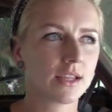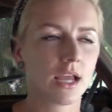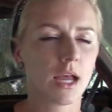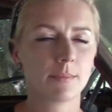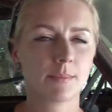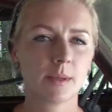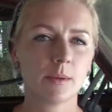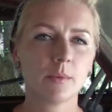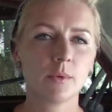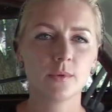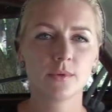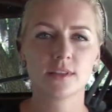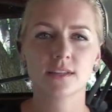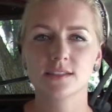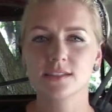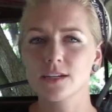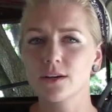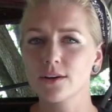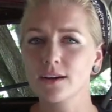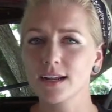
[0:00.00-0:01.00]
helping me with the
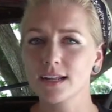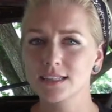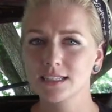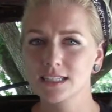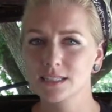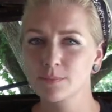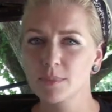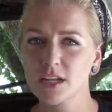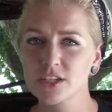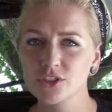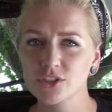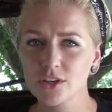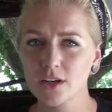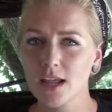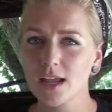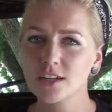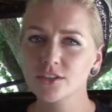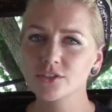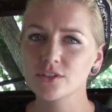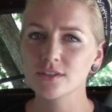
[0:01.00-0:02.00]
steering and suspension
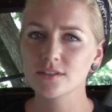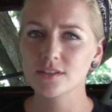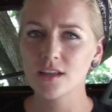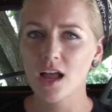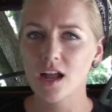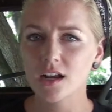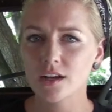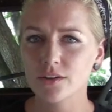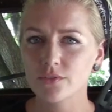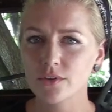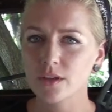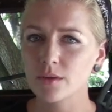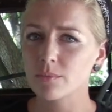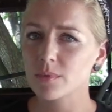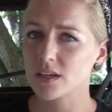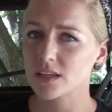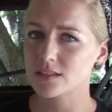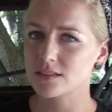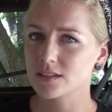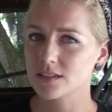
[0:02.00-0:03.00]
engine side of it
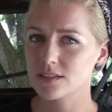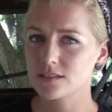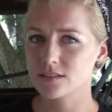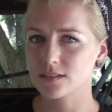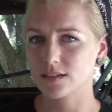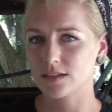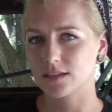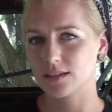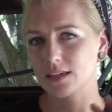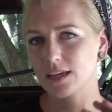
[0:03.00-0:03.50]
because he's a